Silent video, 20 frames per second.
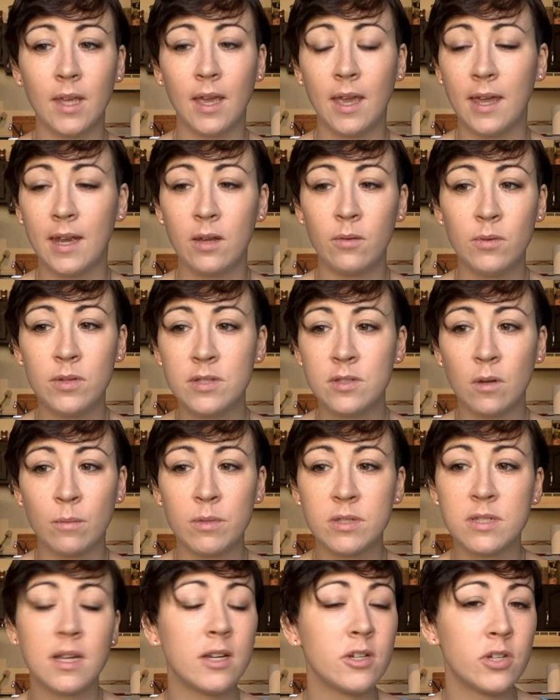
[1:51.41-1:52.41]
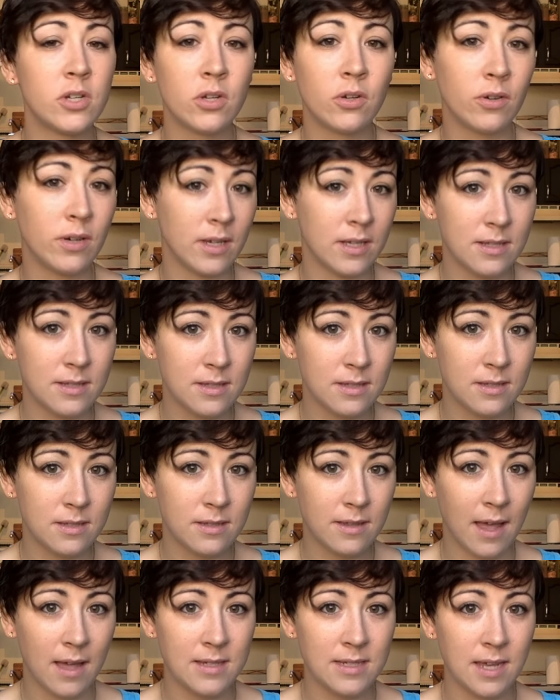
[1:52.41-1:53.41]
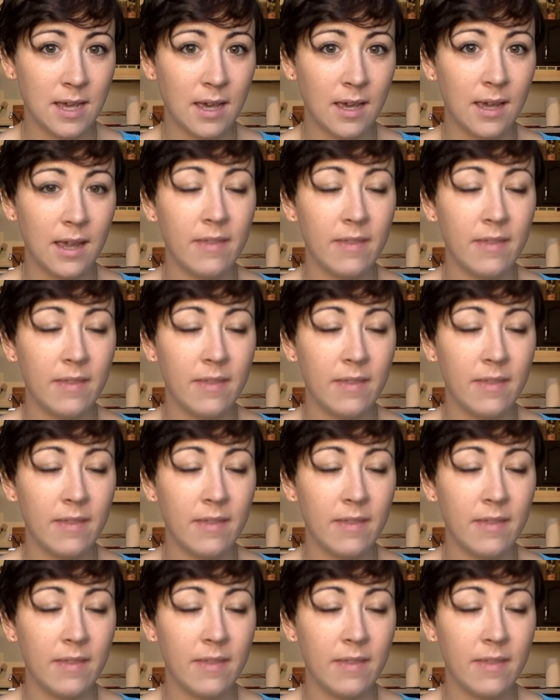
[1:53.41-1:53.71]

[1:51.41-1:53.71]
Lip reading: and it was almost 100 degrees that day,